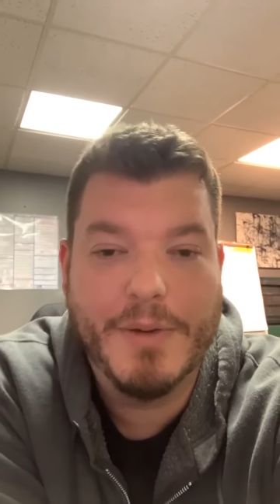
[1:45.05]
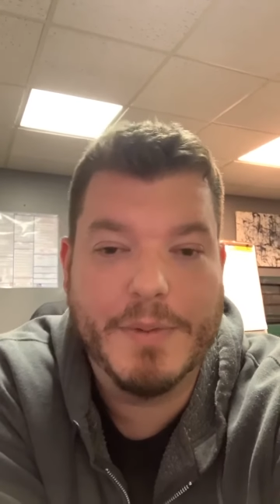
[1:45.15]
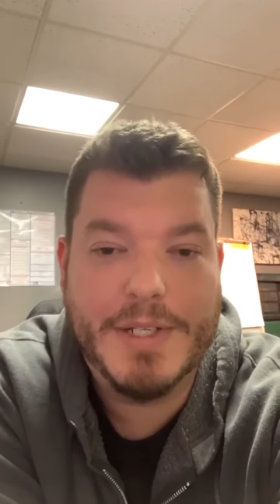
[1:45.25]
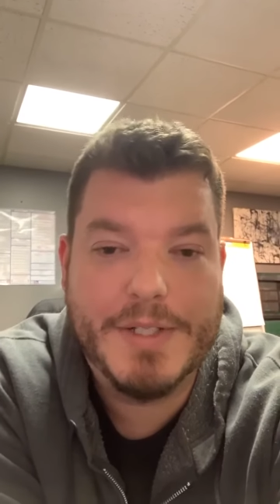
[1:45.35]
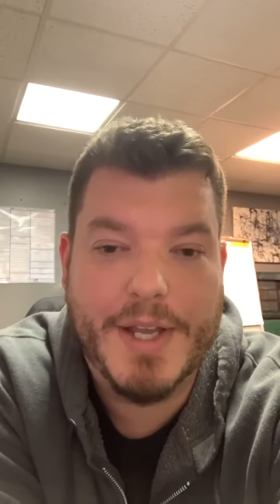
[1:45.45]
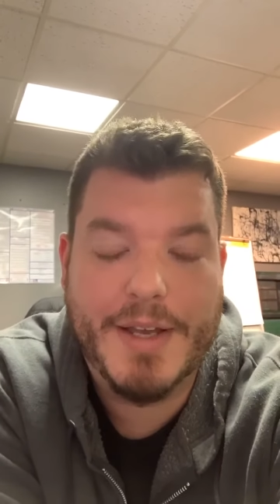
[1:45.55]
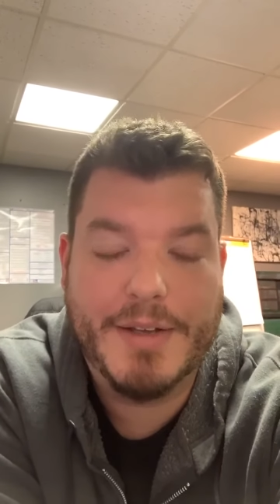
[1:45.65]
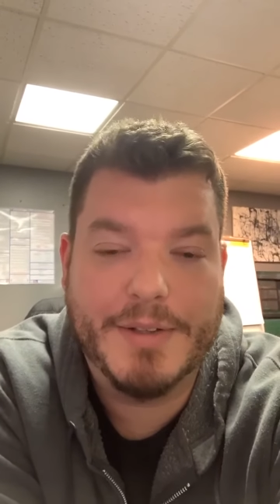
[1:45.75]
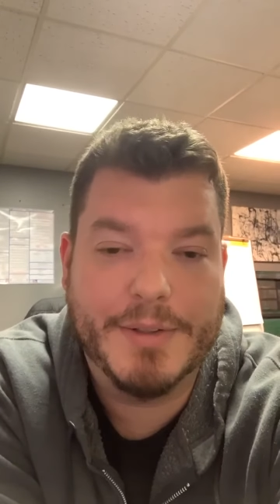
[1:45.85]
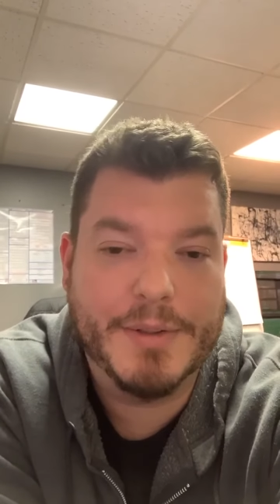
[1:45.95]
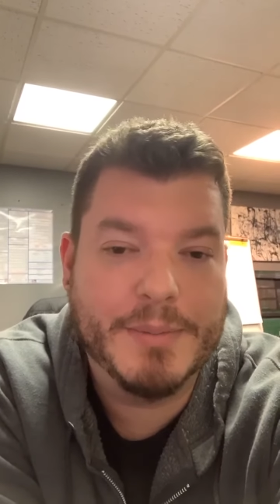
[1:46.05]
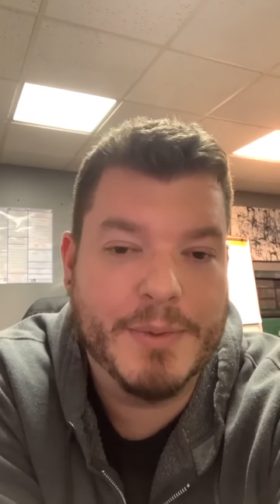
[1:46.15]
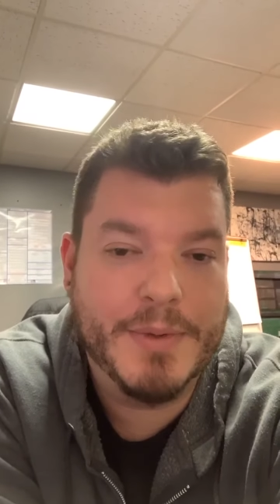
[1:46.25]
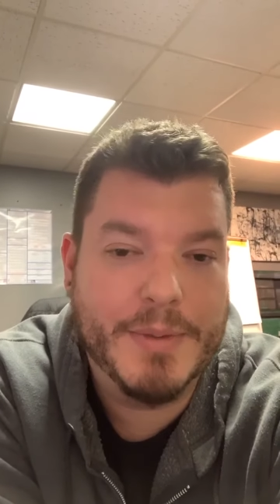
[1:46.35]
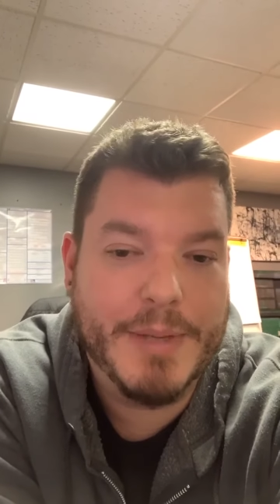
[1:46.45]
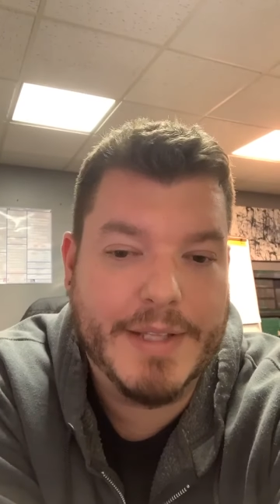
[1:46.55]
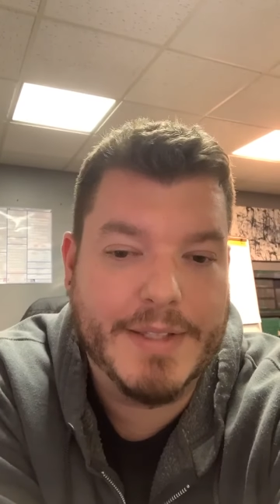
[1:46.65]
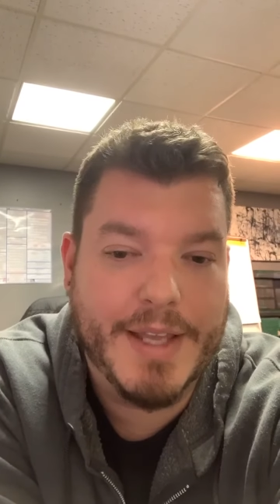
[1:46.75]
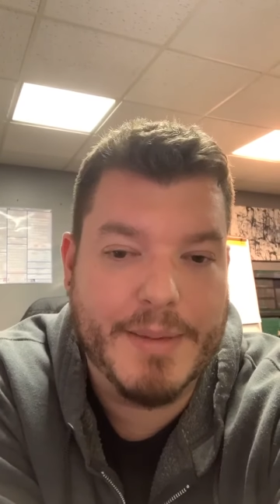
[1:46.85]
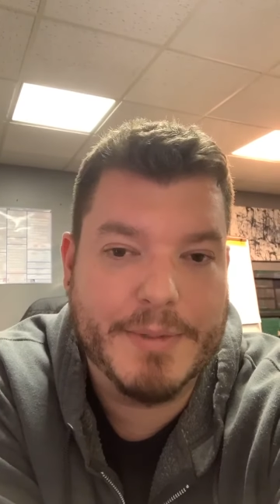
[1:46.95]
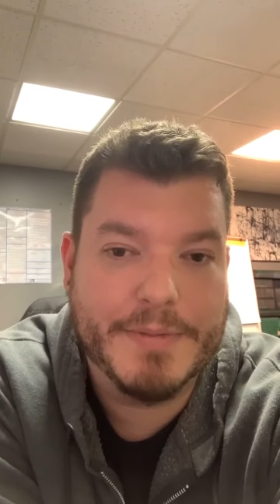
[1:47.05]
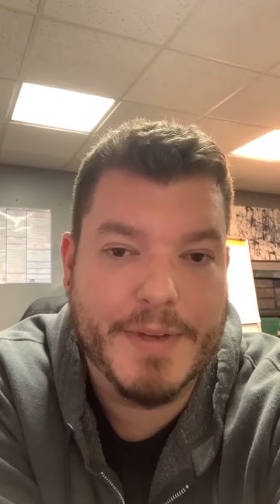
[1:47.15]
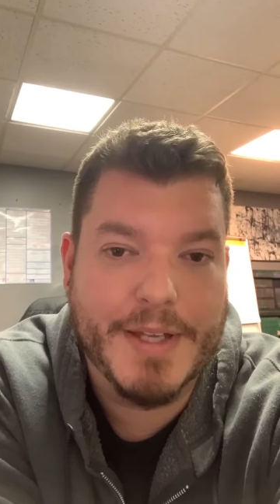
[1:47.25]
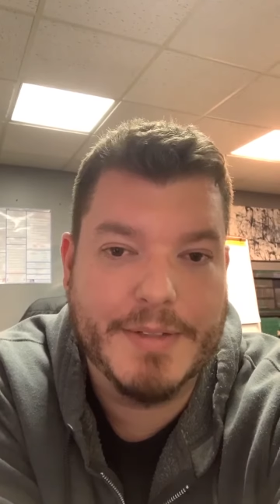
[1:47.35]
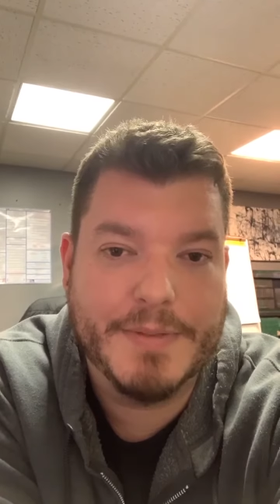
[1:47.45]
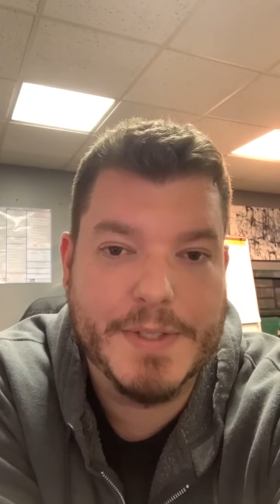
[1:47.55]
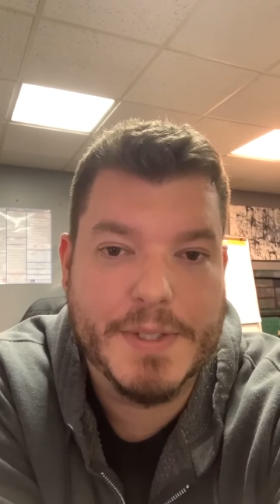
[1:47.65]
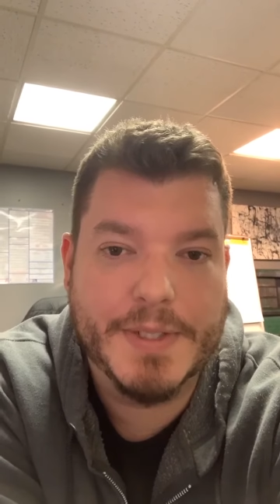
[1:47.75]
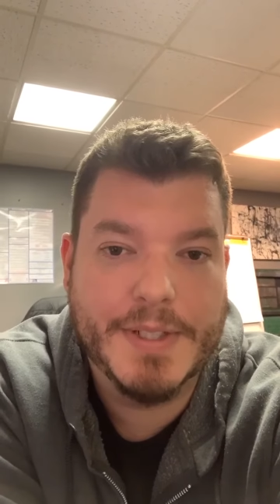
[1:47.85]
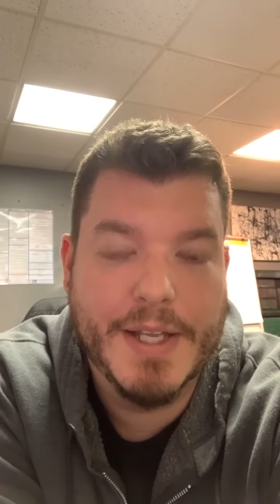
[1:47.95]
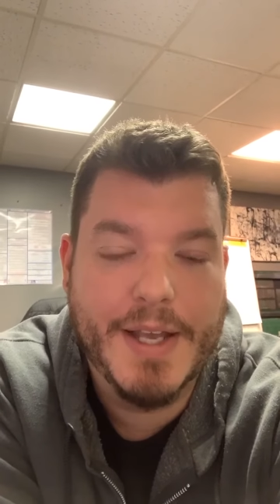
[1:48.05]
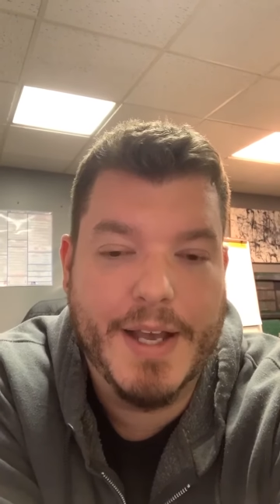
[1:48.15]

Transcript: Reach out, learn more about the Amplify division.